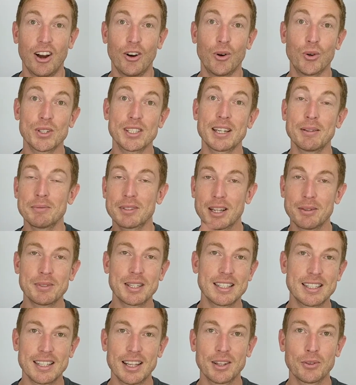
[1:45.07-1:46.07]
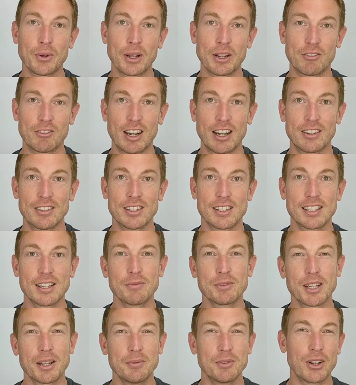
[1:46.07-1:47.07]
Or sometimes it's the other way around.
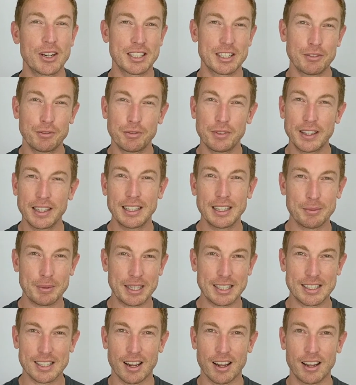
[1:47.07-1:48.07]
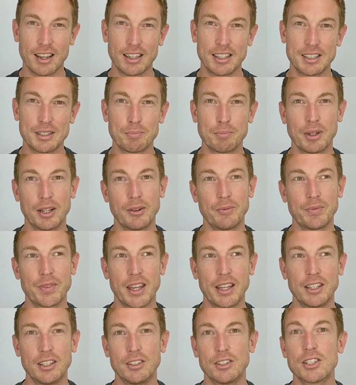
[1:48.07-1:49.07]
Sometimes you actually feel a bit tired, but
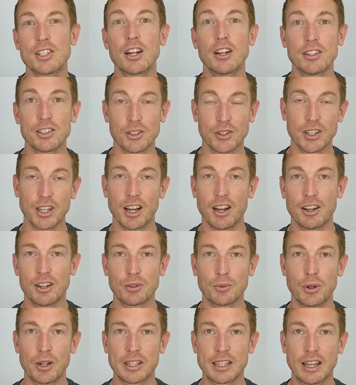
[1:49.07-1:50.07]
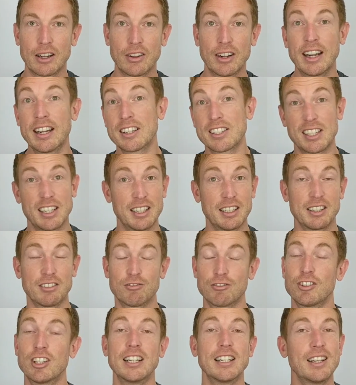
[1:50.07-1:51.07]
then you start doing a hard workout and actually it
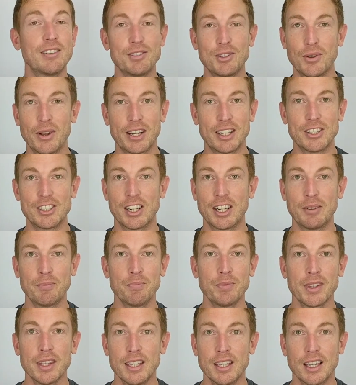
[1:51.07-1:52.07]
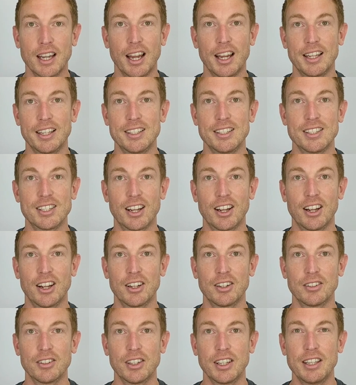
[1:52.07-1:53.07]
really gives you energy. And
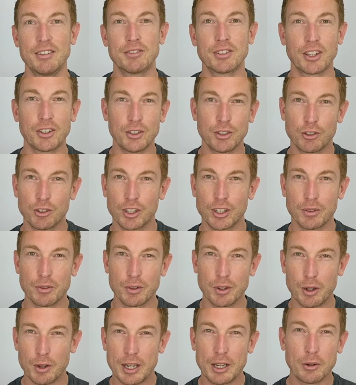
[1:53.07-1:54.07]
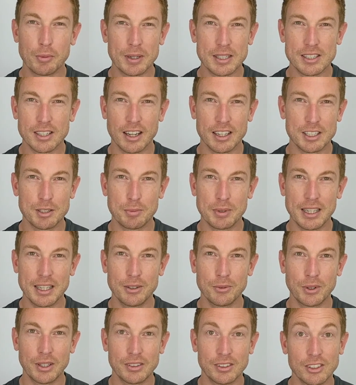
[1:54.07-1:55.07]
even though you're a little bit tired to
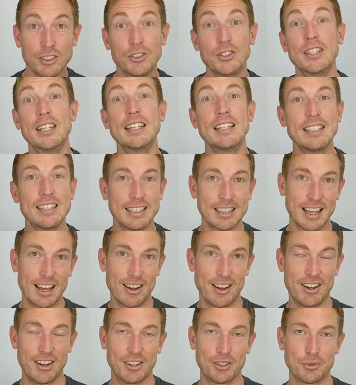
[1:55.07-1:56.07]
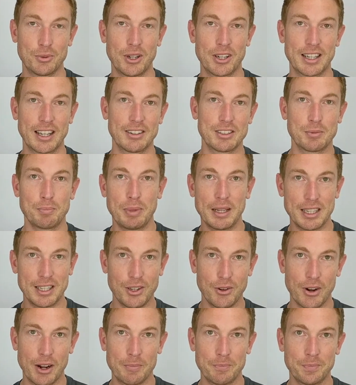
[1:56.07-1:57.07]
begin with, you needed that hard workout to
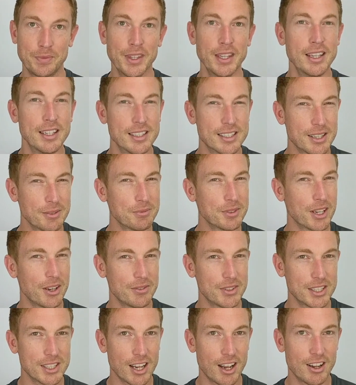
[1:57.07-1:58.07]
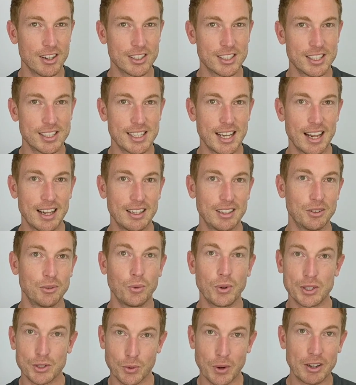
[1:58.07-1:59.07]
pick you up. Sometimes it's hard to tell
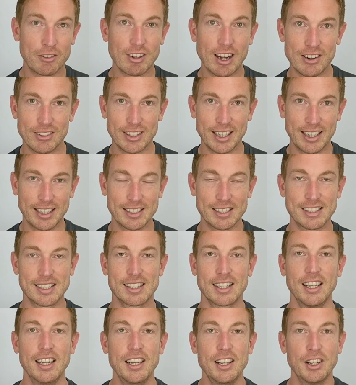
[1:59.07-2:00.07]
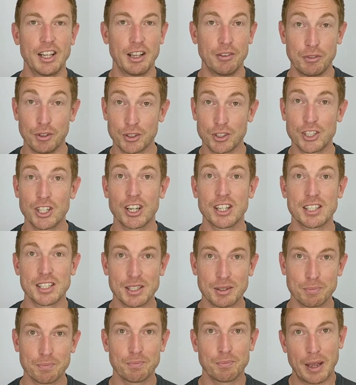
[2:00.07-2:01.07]
which way round it is if you're
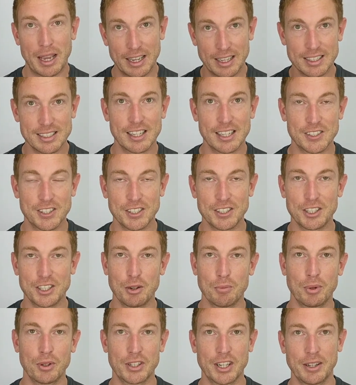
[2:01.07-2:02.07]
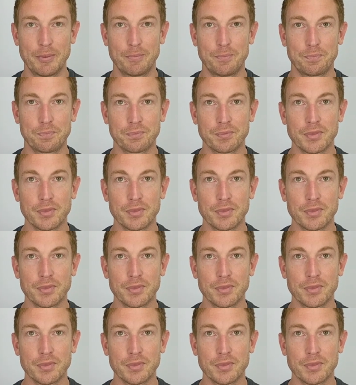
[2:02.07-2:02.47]
just paying attention to your body.